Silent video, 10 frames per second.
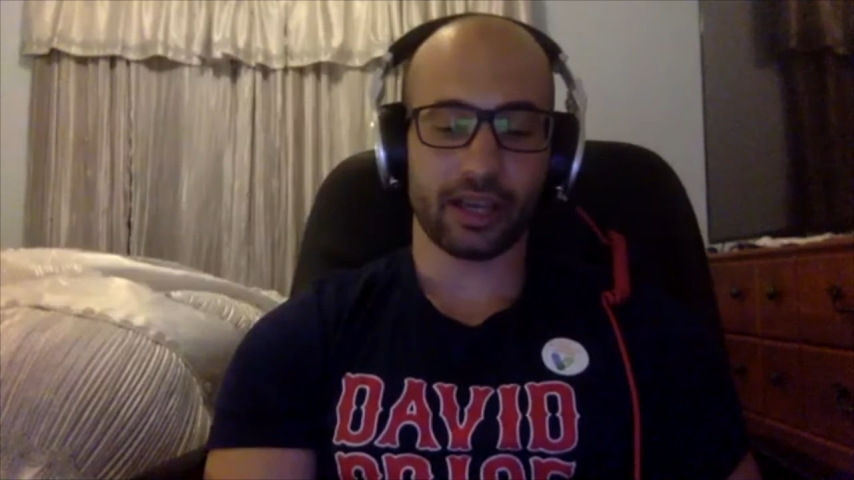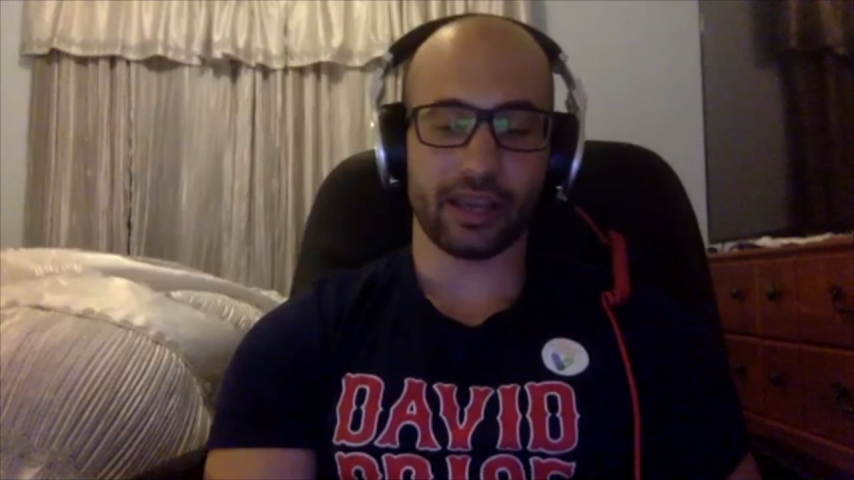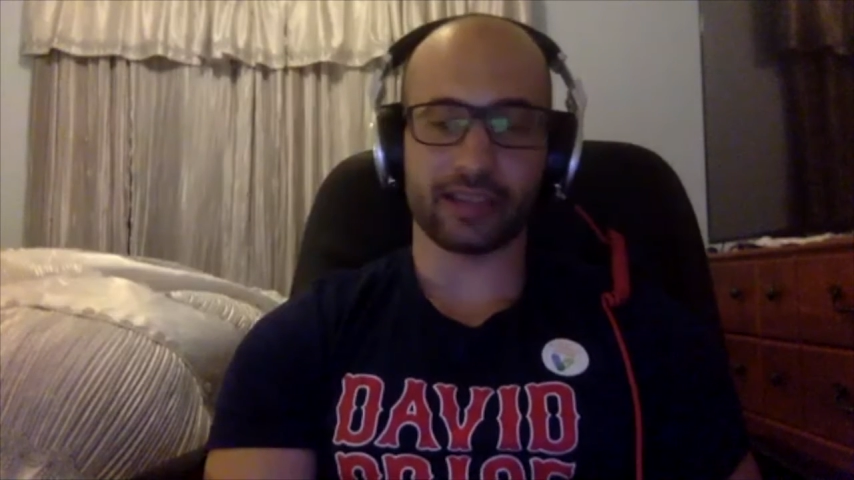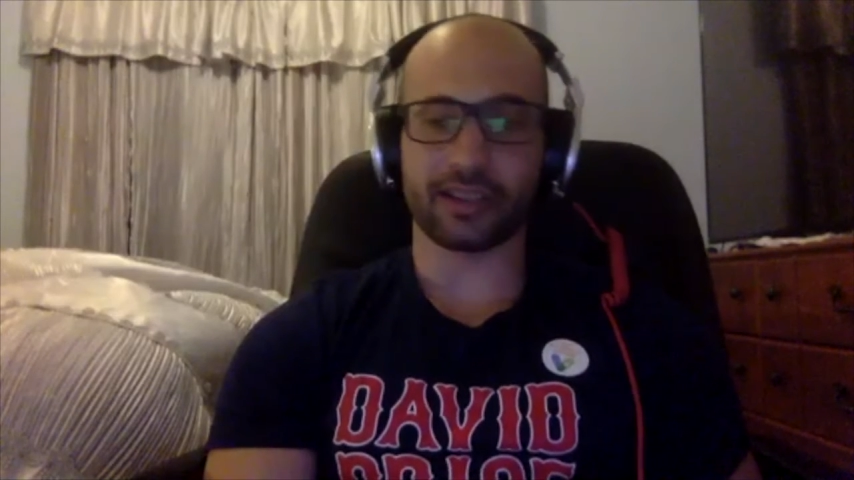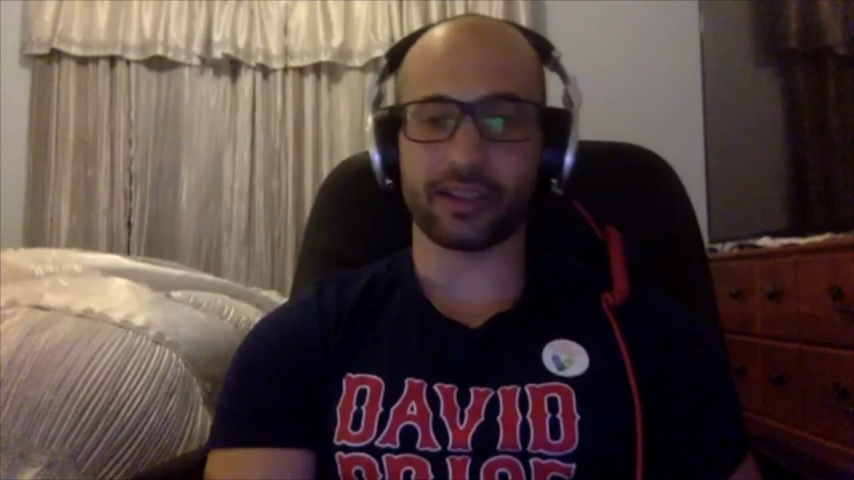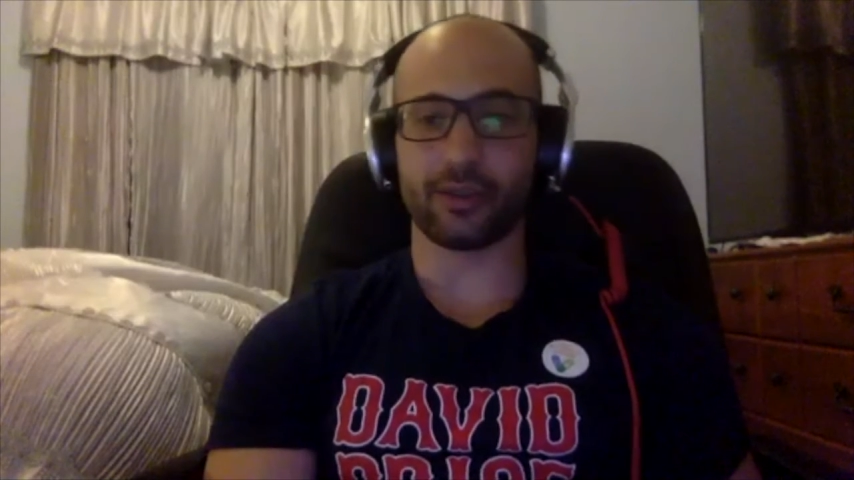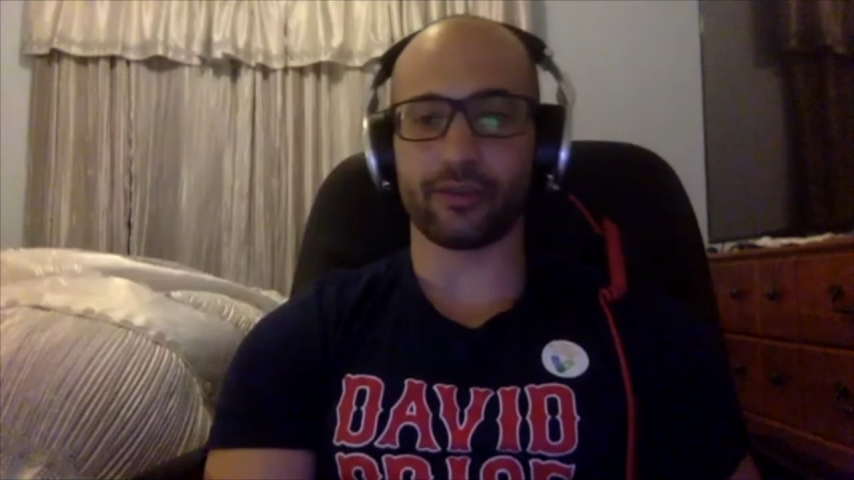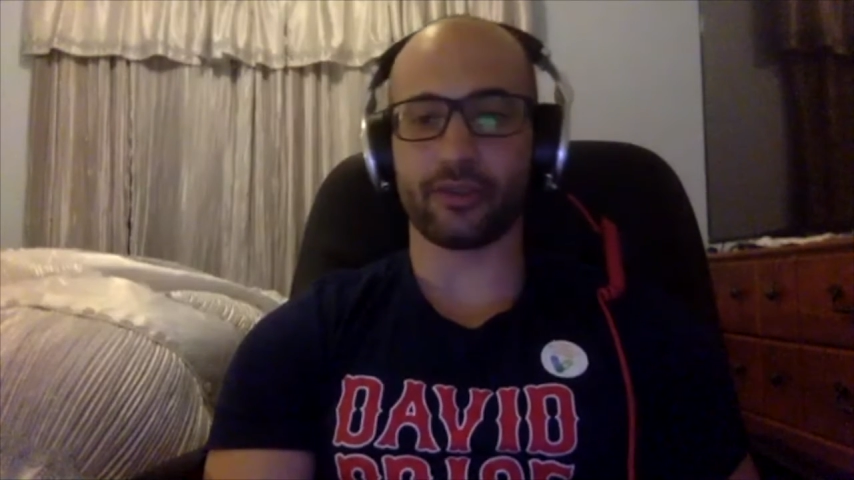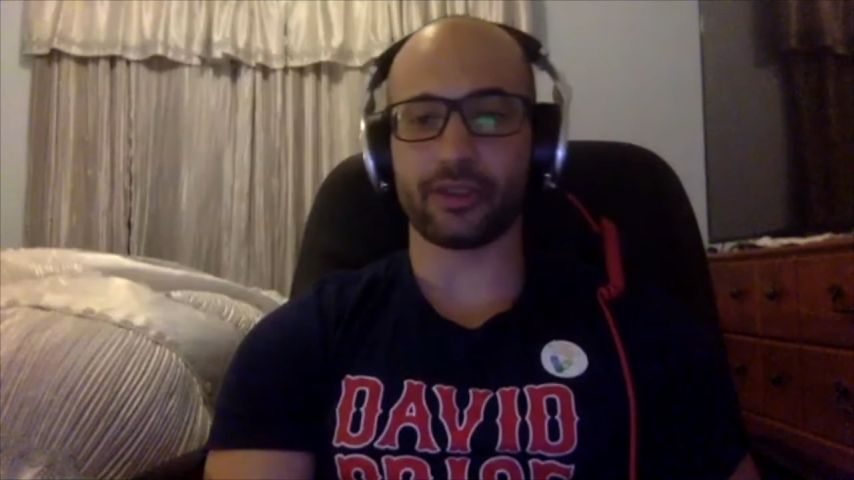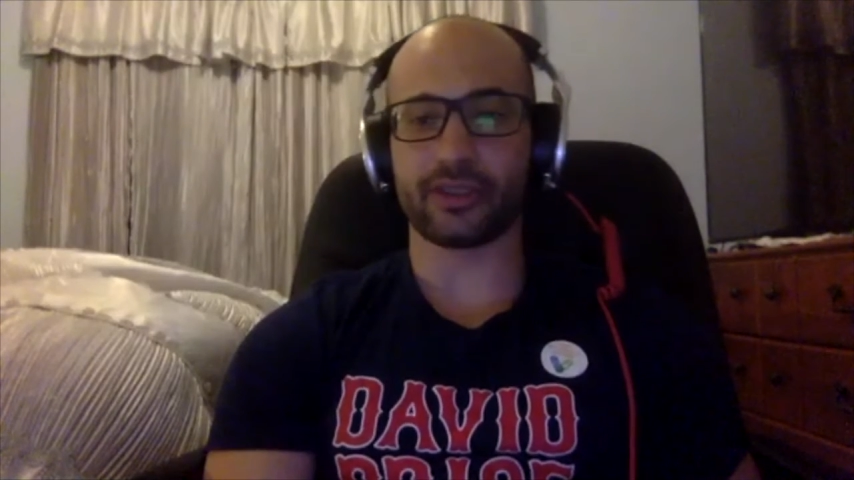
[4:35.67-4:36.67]
that's going to do it
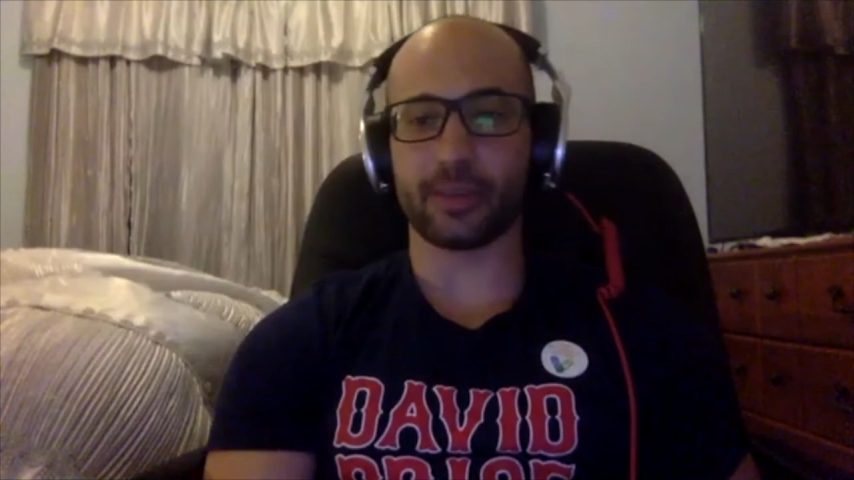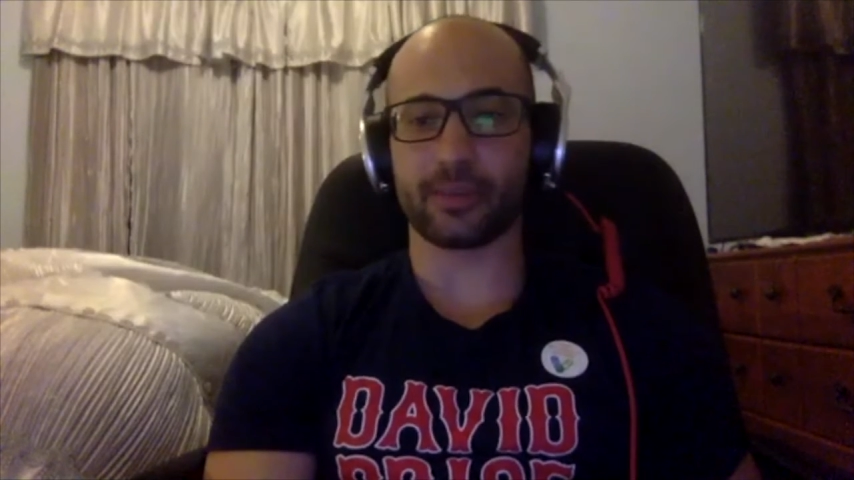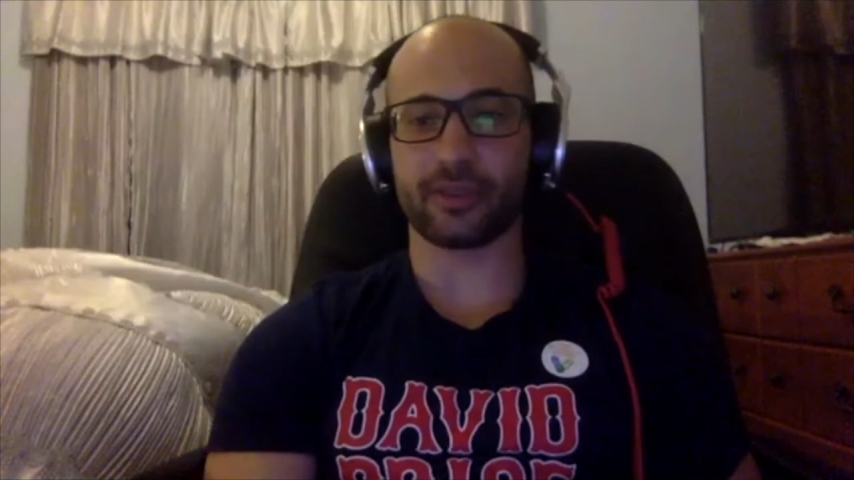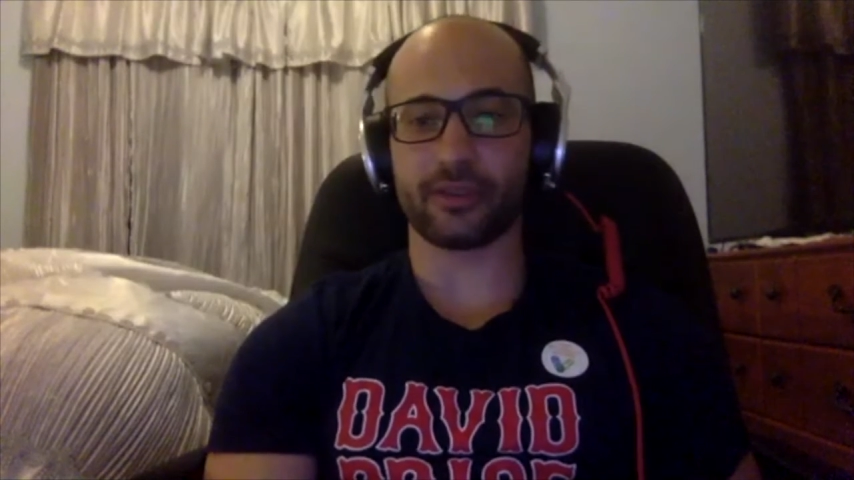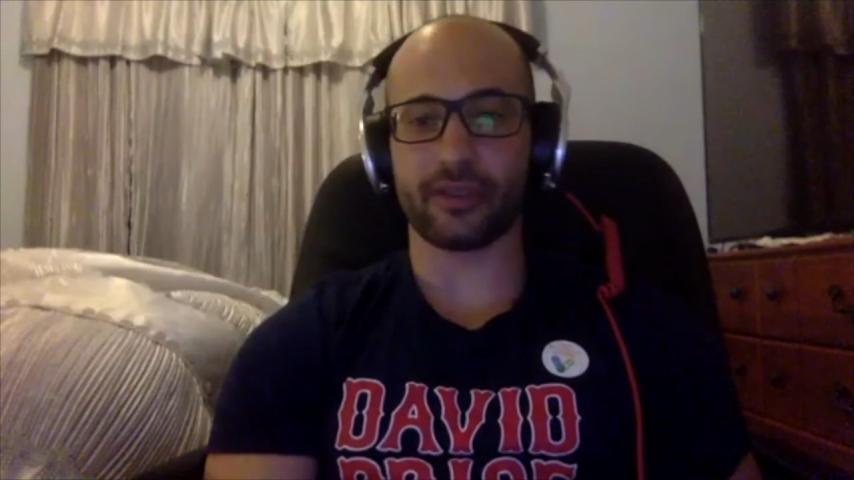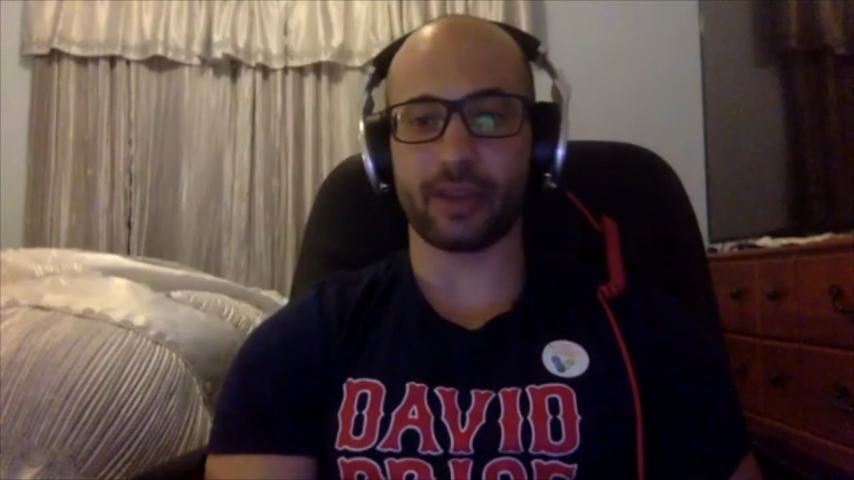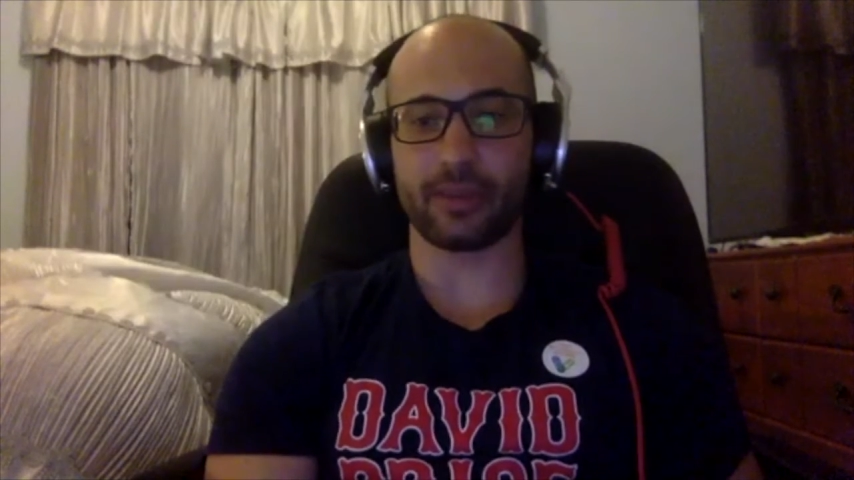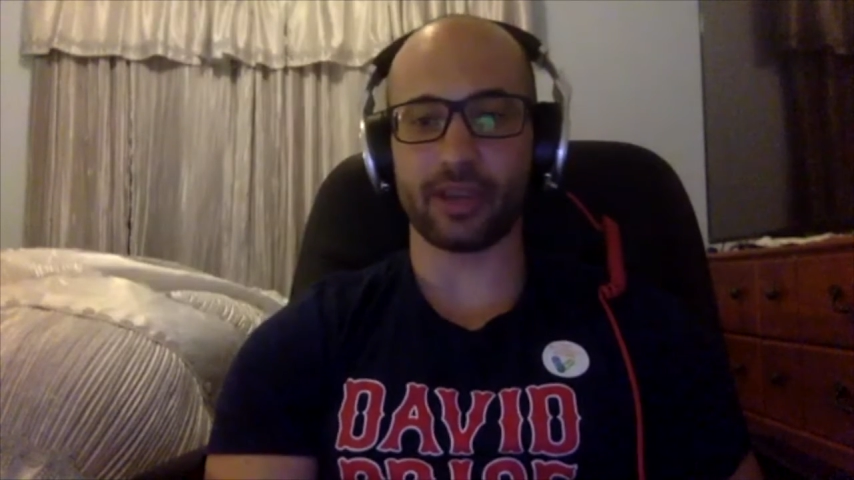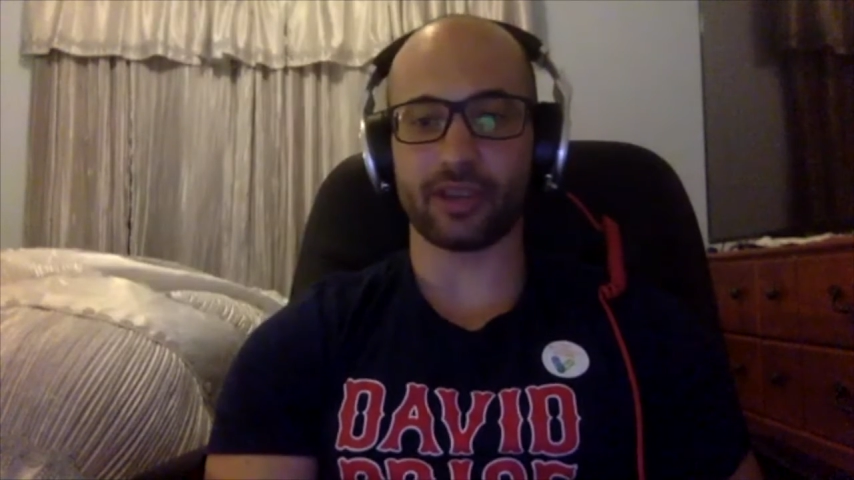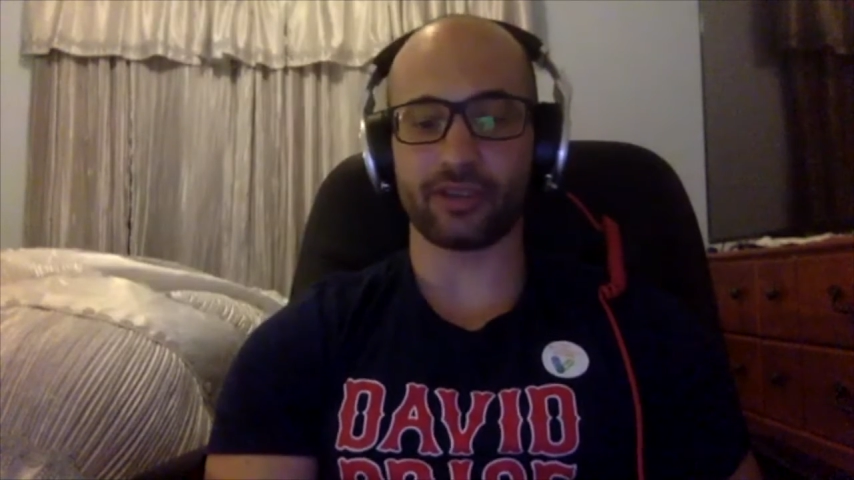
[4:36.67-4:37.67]
for this episode of
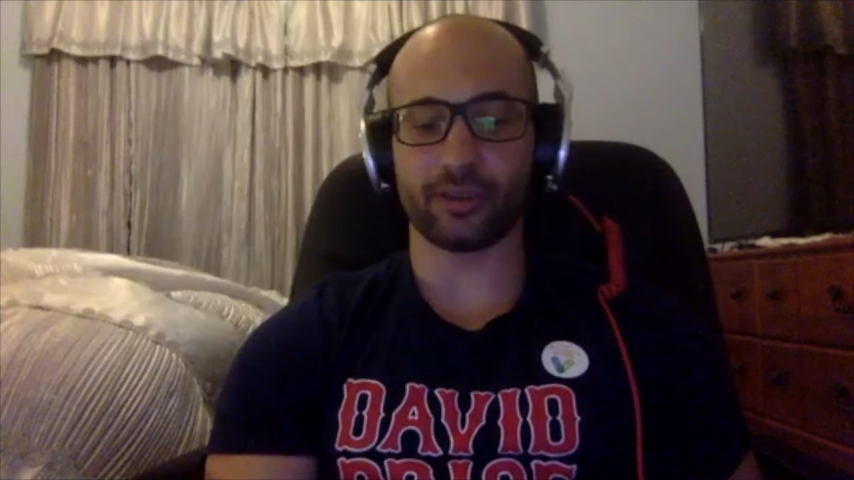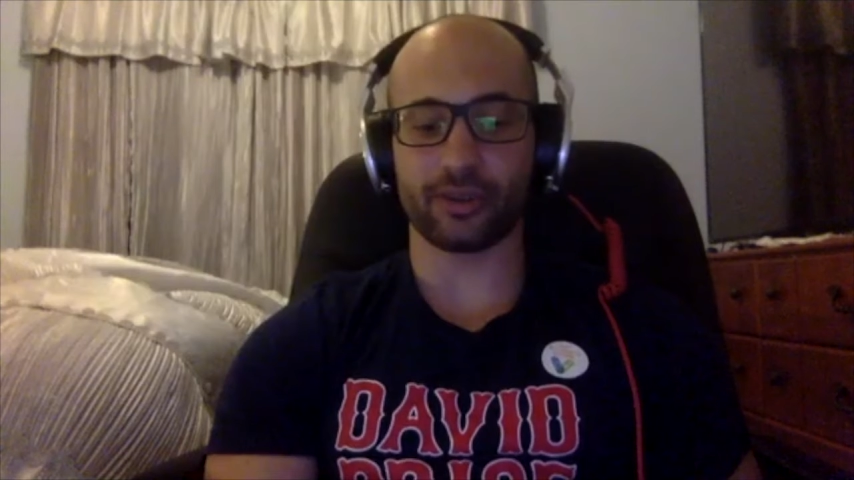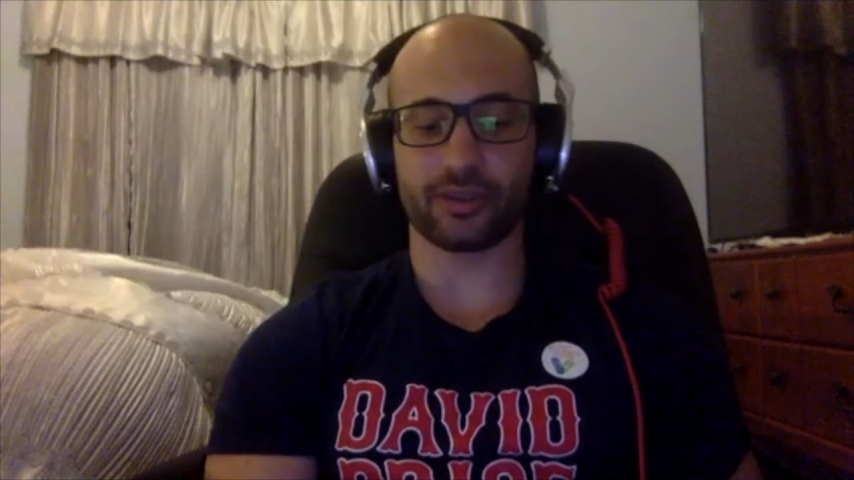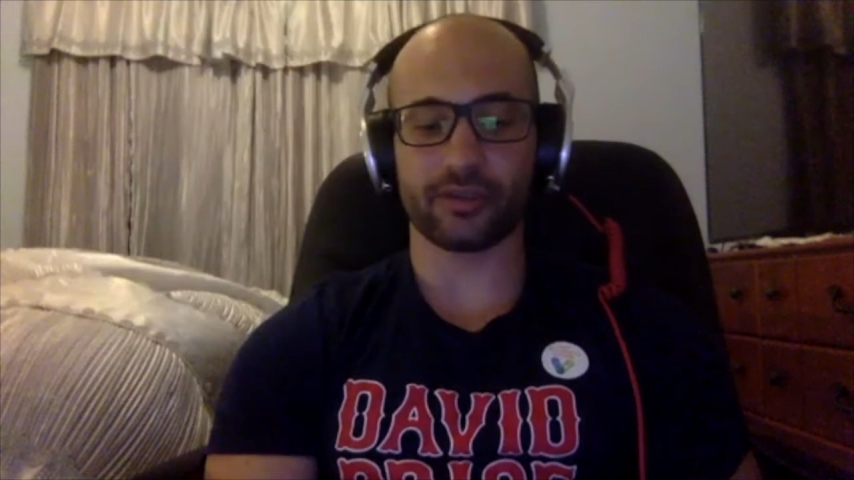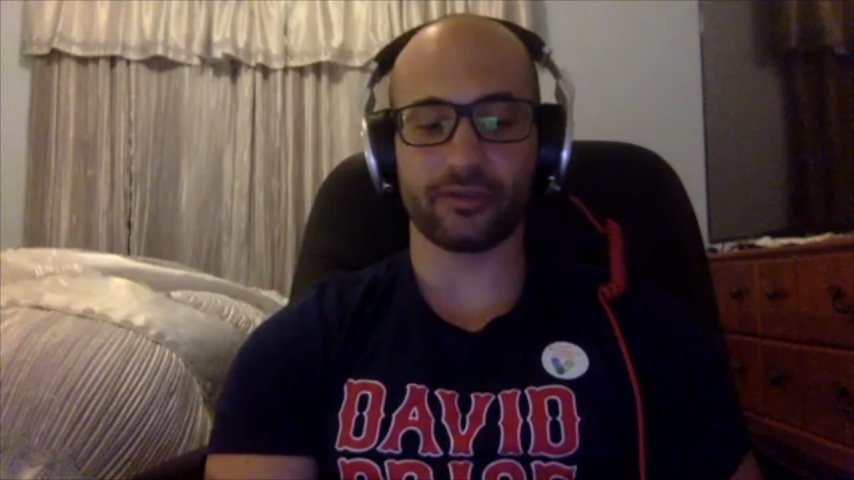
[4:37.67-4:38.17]
NBA Shorts.